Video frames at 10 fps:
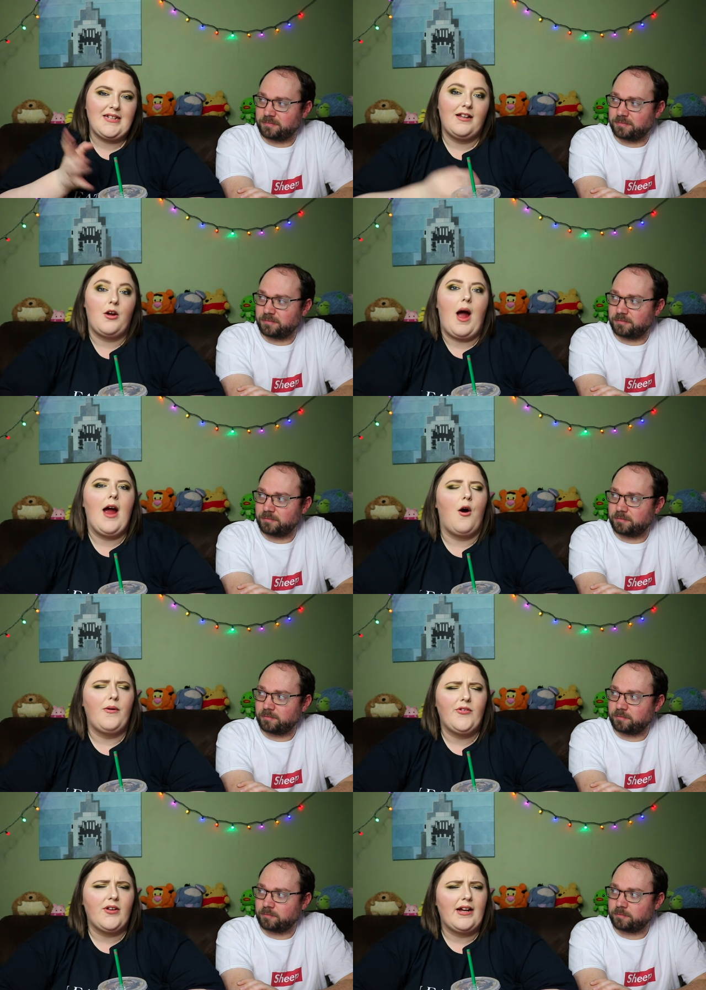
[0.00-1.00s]
Speaker 1: say hello. I
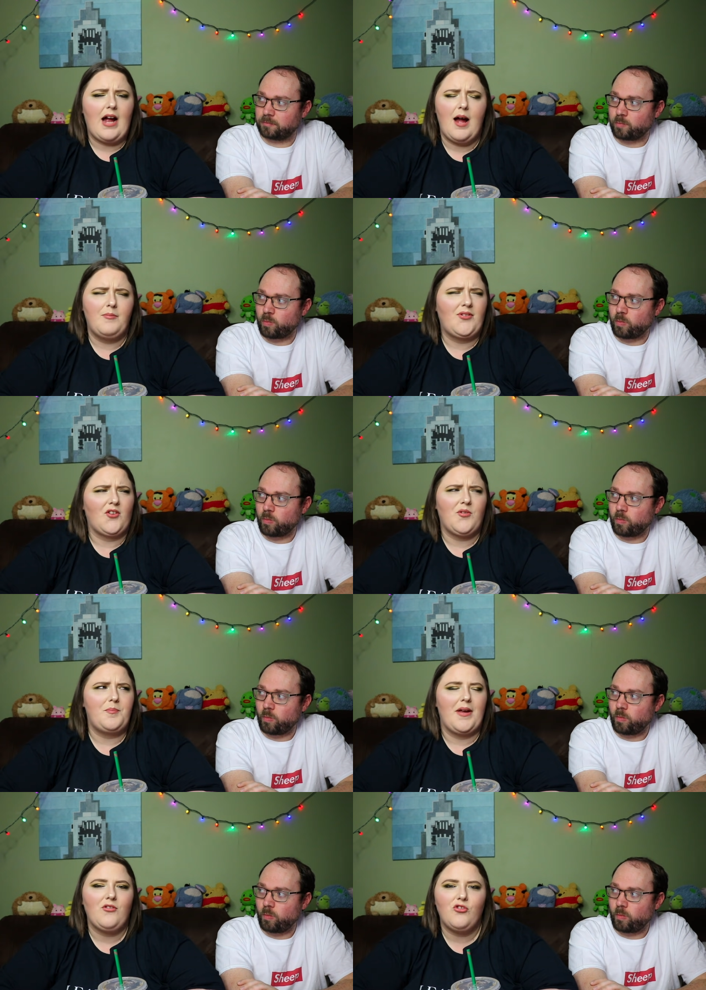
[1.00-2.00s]
always look like I'm such a
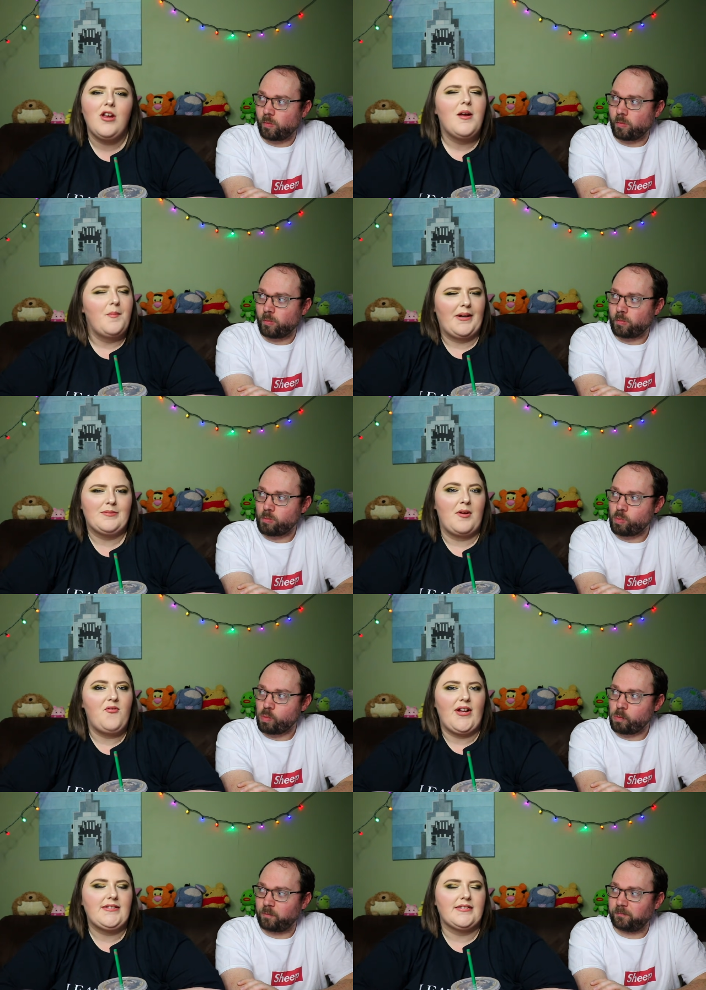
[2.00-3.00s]
bitch because my
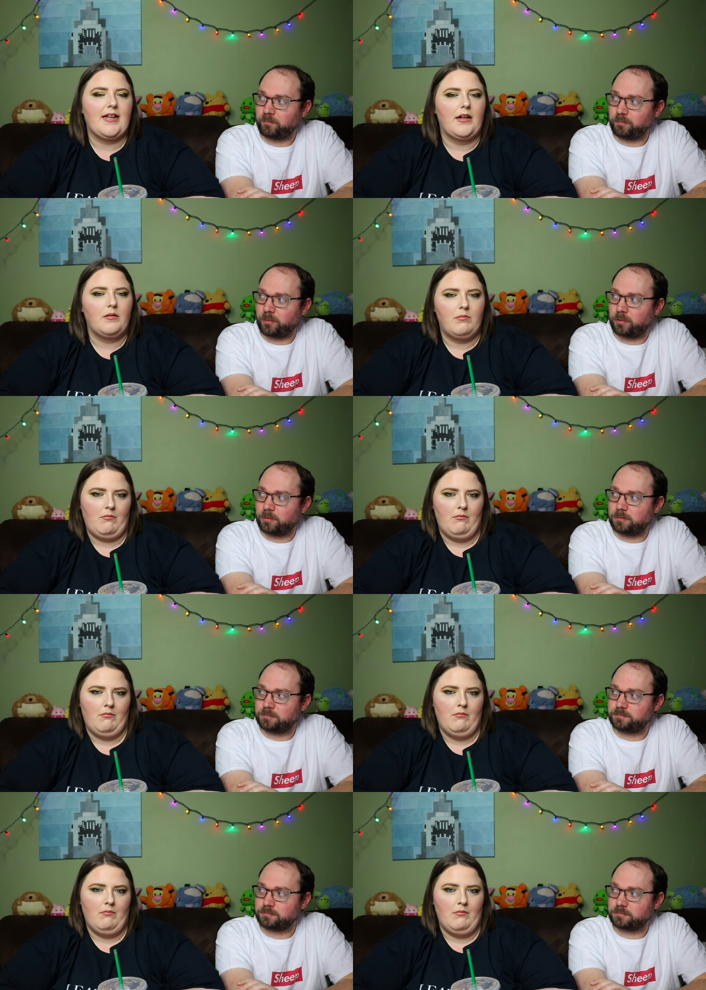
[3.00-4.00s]
face is like,
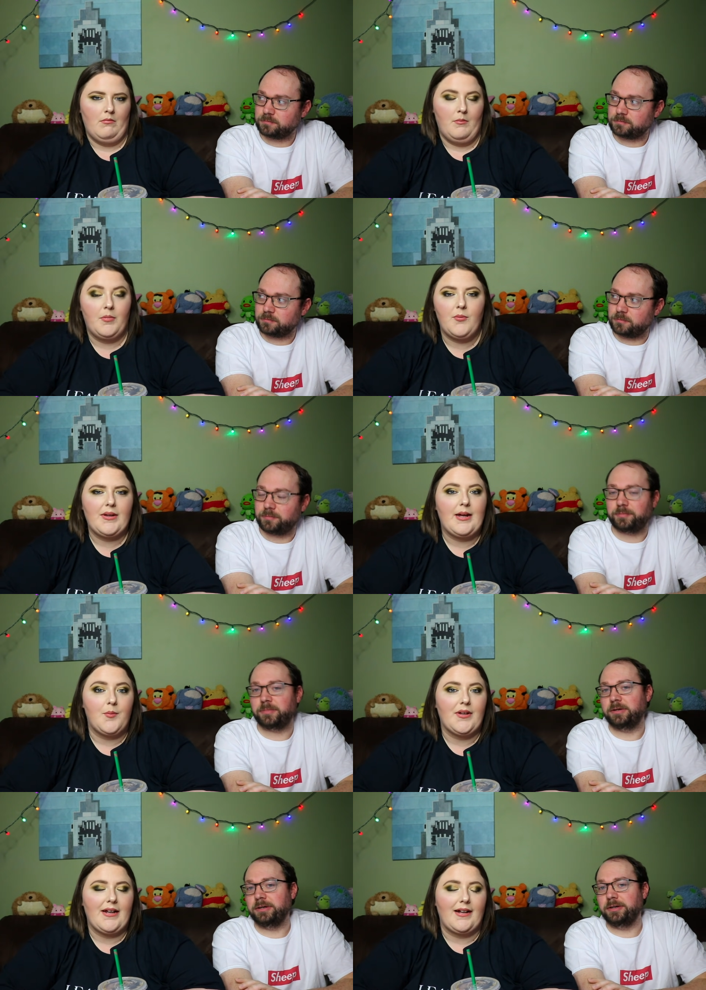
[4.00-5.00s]
but really
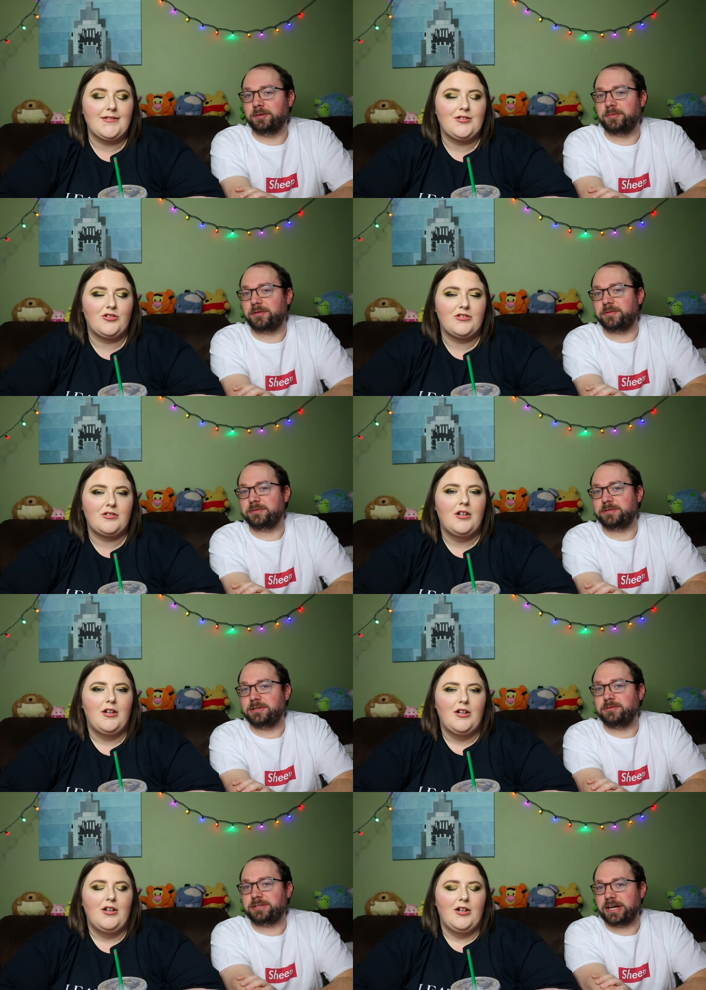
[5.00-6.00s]
I'm really nice. So, just, if you,
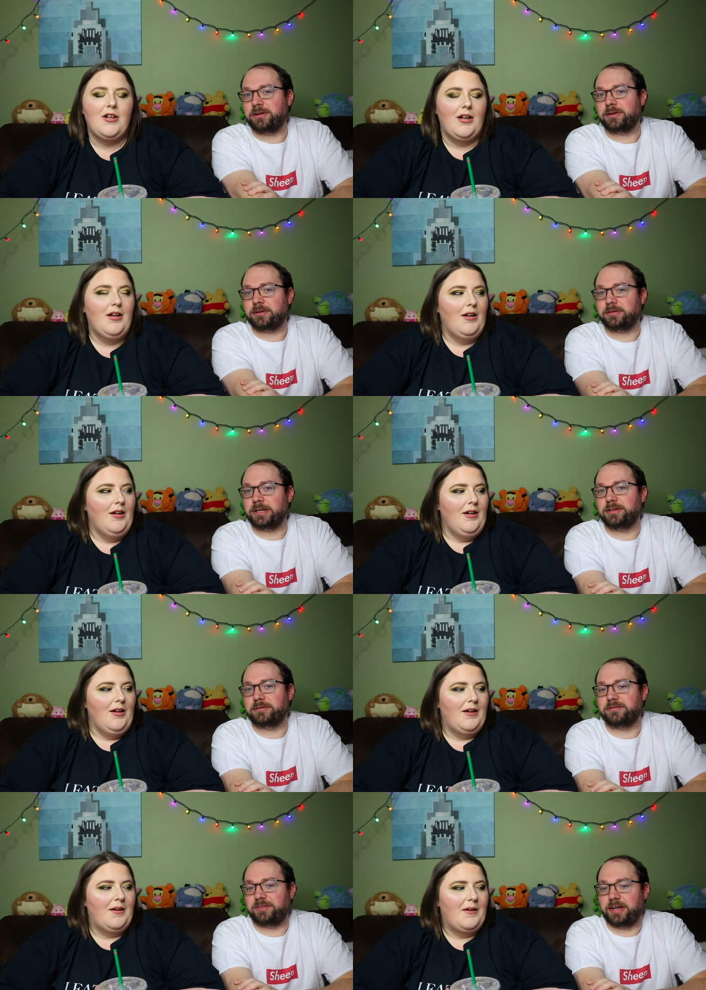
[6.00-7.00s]
Speaker 2: you tell her that
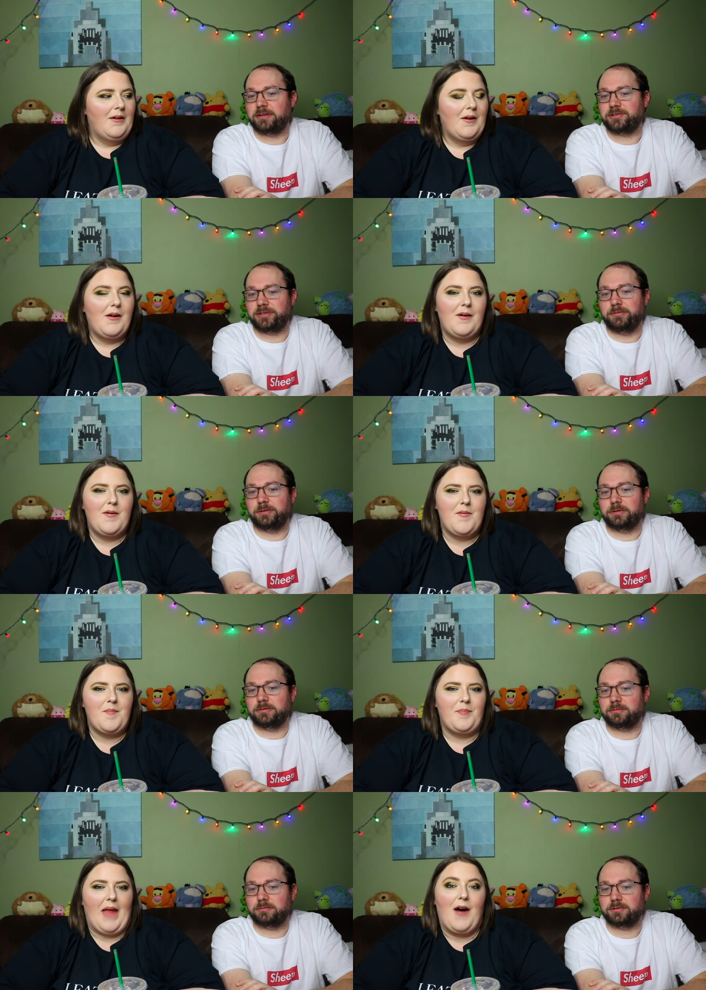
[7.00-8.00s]
you're a fan, she
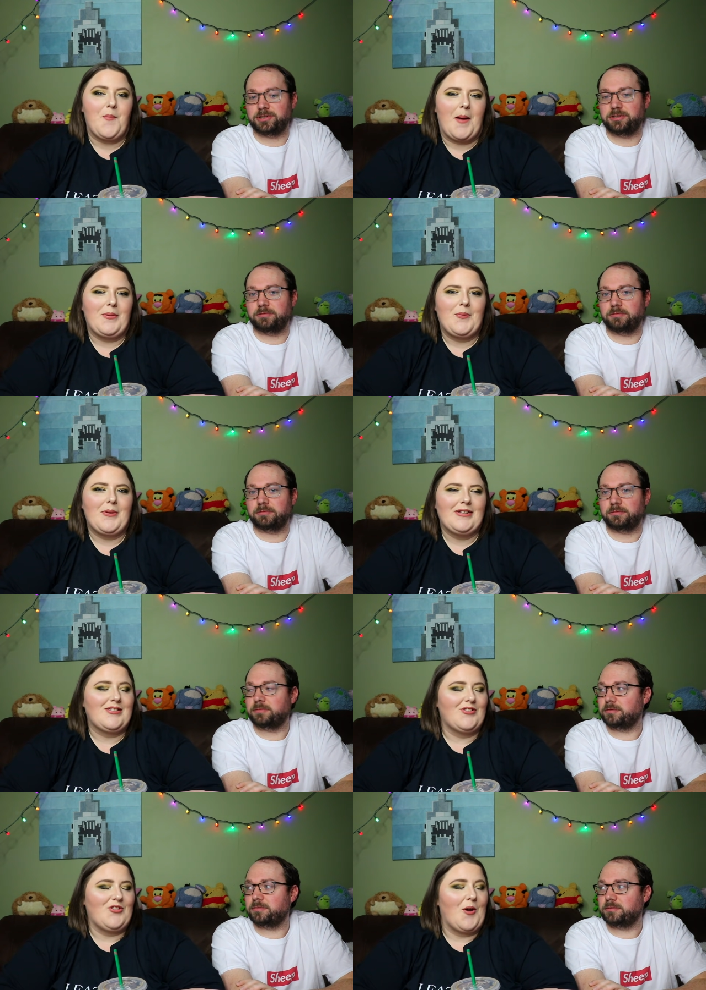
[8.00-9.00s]
will
Speaker 1: I'll probably
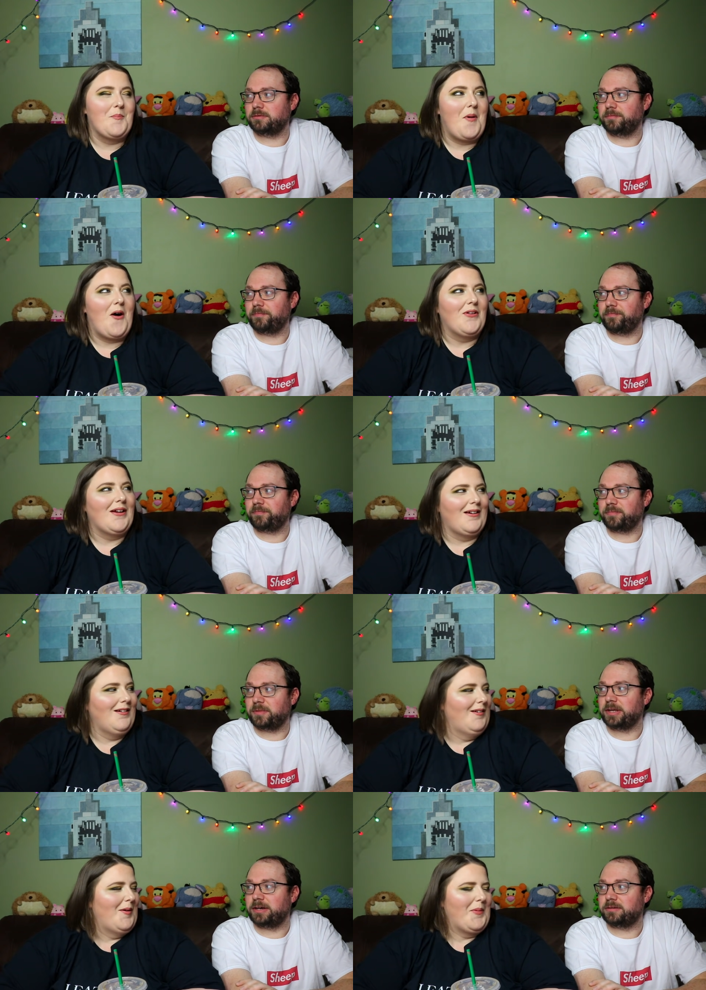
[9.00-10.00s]
just start
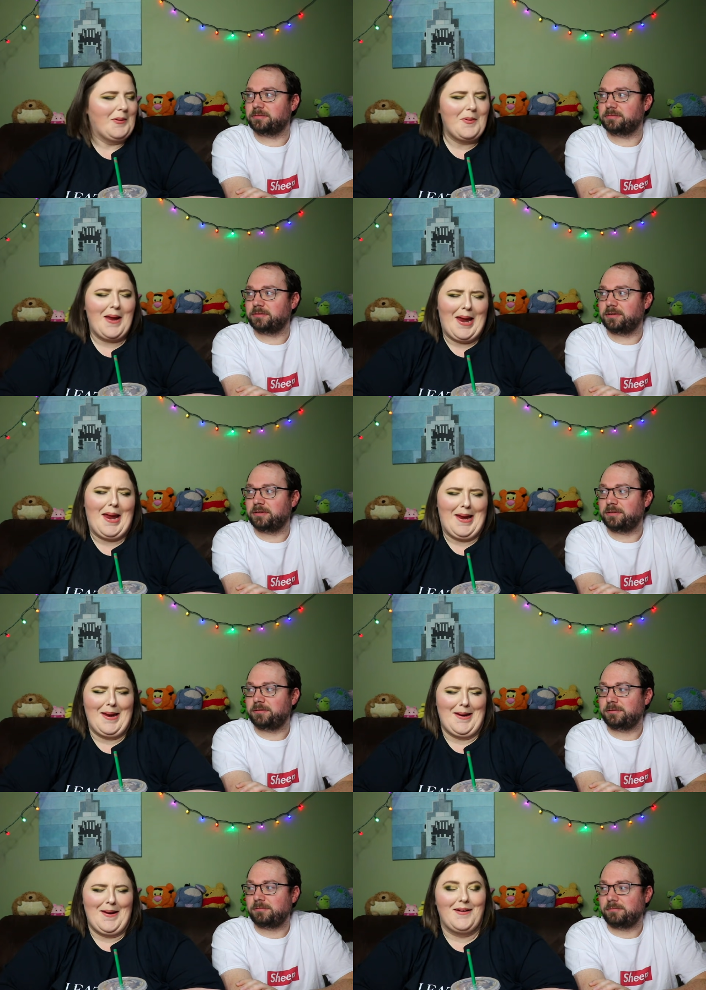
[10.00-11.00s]
bawling. Yeah. Like,
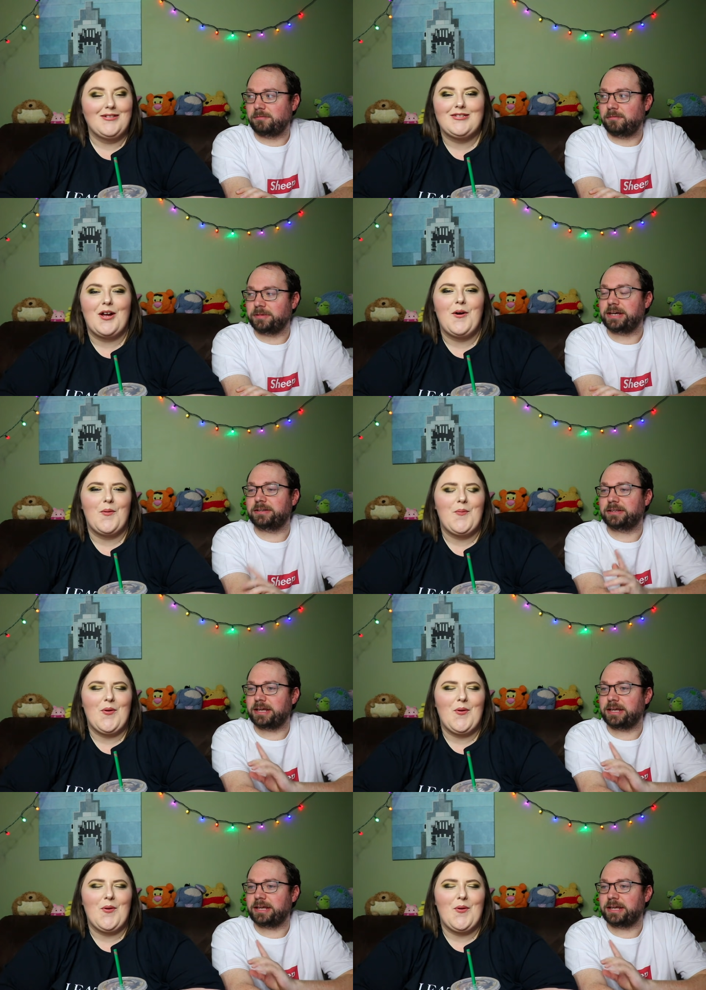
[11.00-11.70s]
Aah! so that,